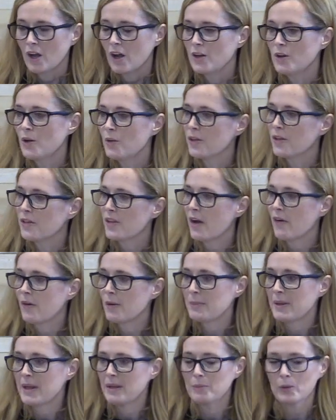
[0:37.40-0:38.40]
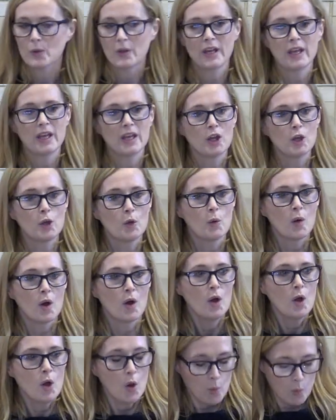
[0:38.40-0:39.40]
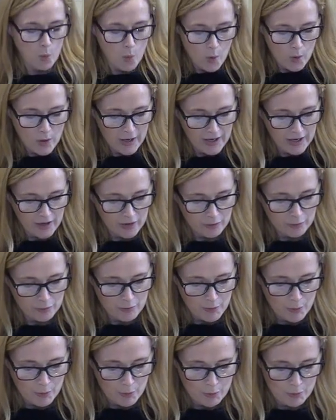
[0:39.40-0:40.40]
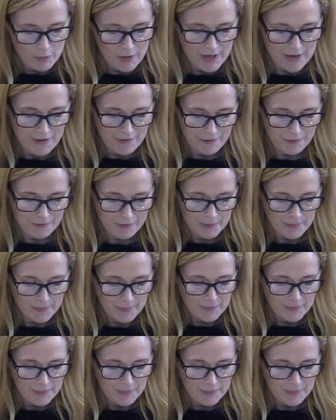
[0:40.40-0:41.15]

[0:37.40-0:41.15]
I know that there are people here who are walking through grief,